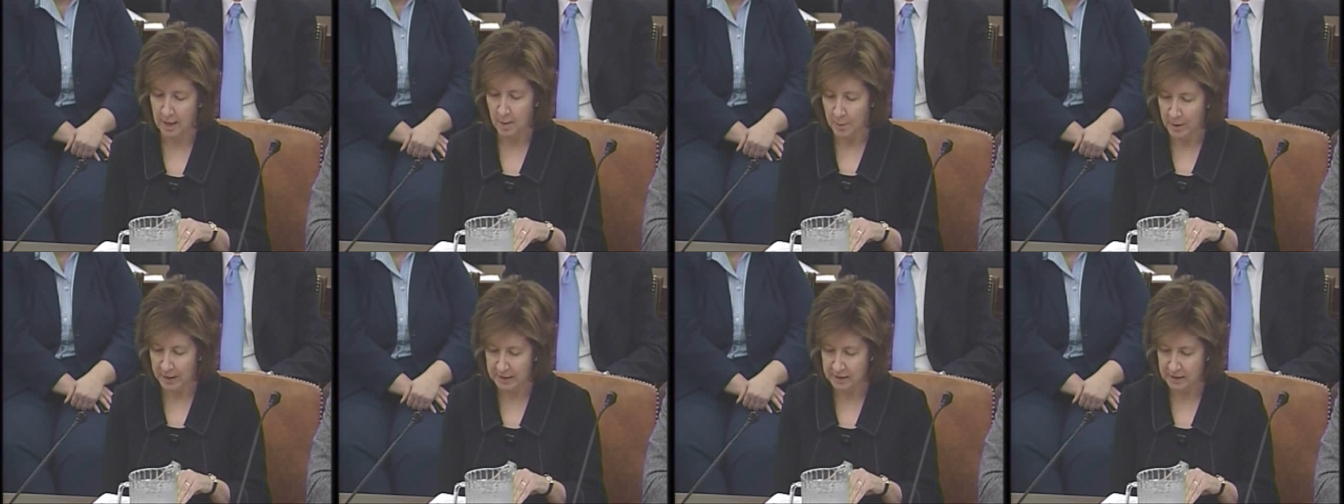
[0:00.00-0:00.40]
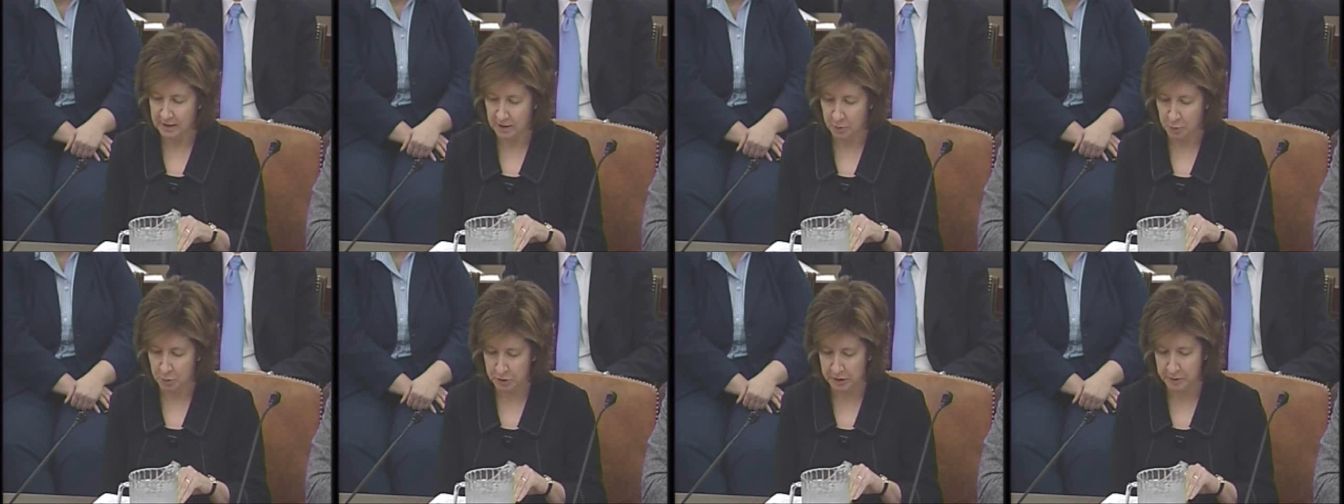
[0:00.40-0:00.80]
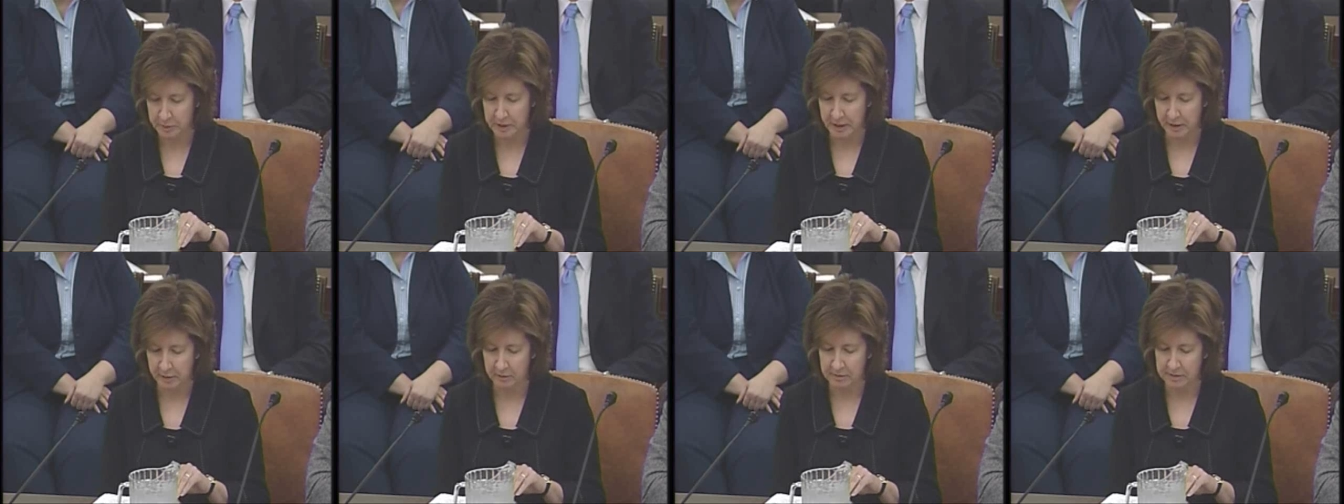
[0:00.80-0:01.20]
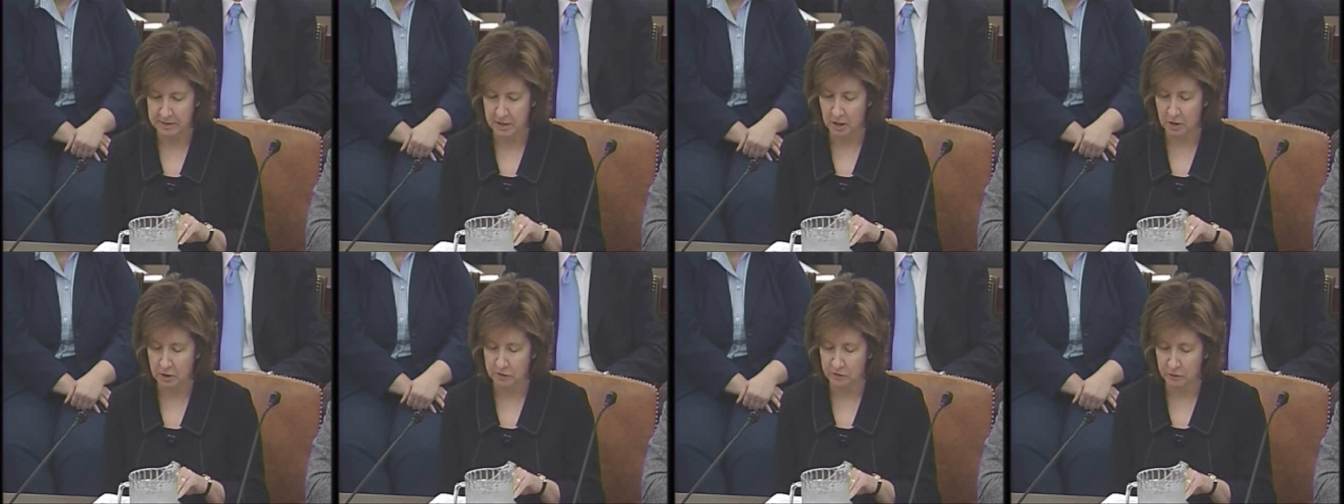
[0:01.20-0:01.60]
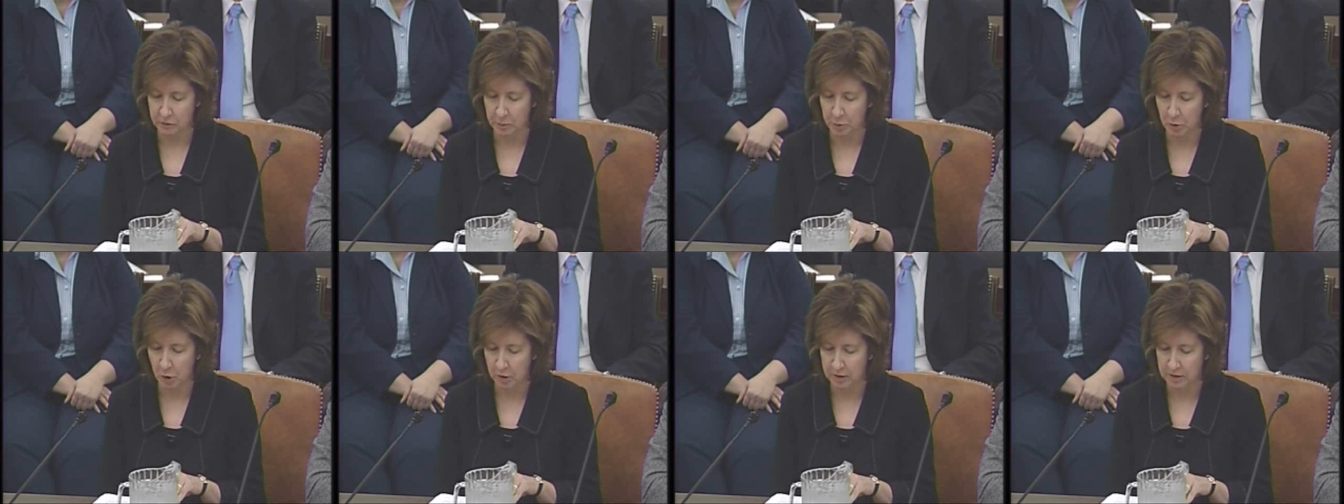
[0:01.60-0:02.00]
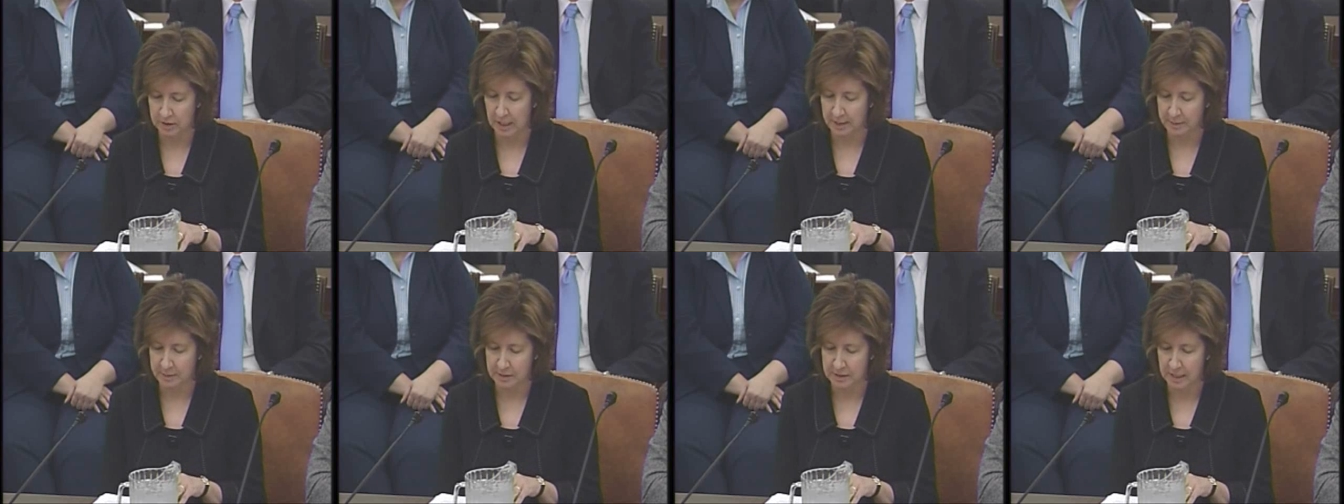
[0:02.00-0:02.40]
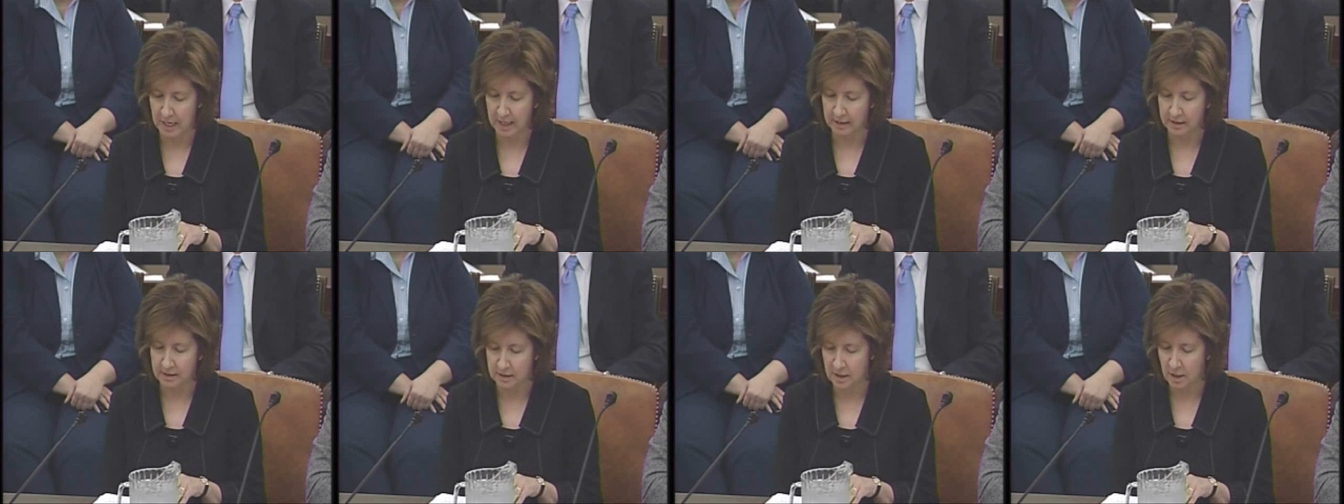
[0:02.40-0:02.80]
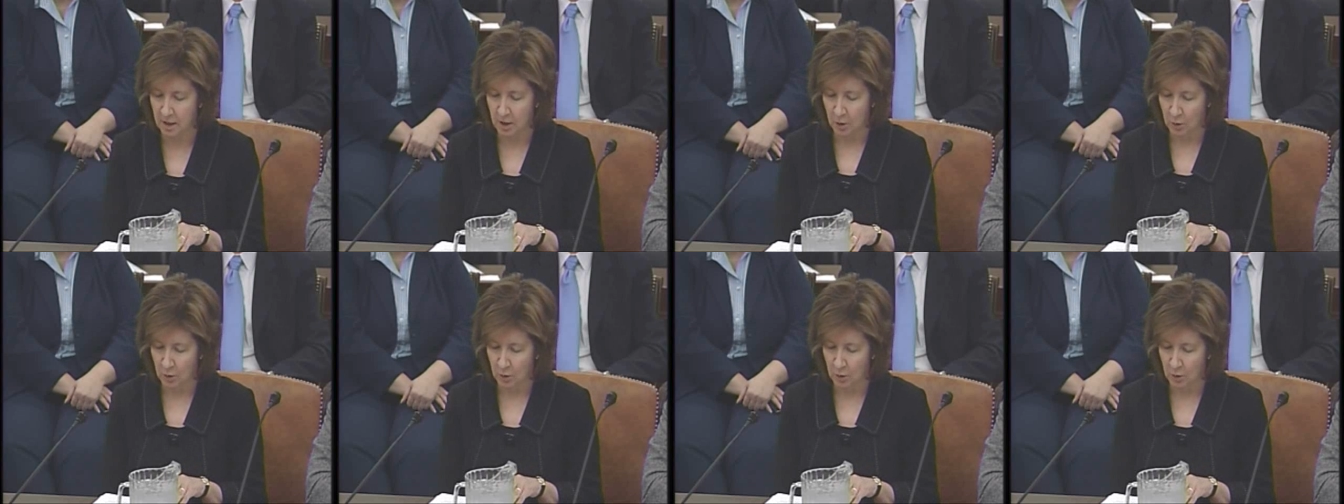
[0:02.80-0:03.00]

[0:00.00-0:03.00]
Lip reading: based on the preliminary results from the prototype states,